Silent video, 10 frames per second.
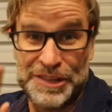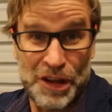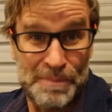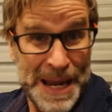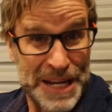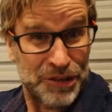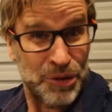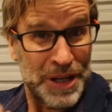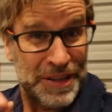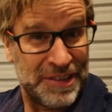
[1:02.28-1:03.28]
So make
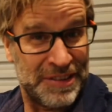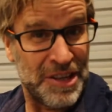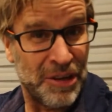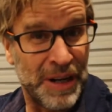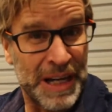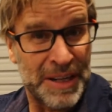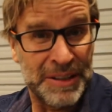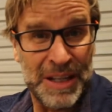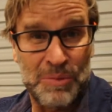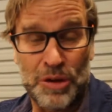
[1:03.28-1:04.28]
sure you stick
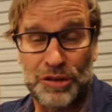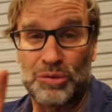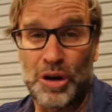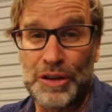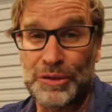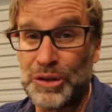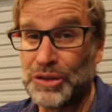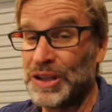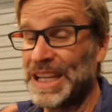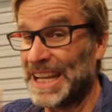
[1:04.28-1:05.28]
around and watch right
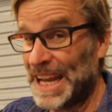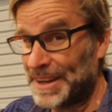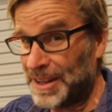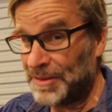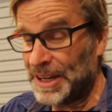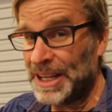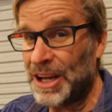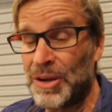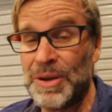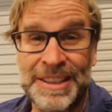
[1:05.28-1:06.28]
through to the end of the
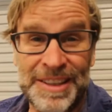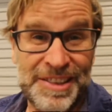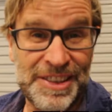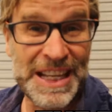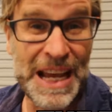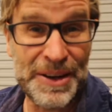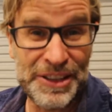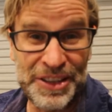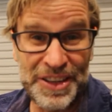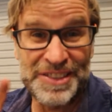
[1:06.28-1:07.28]
video to see how
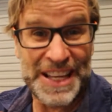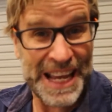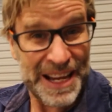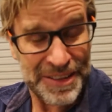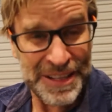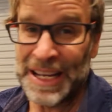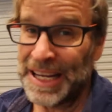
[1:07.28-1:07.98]
it turns out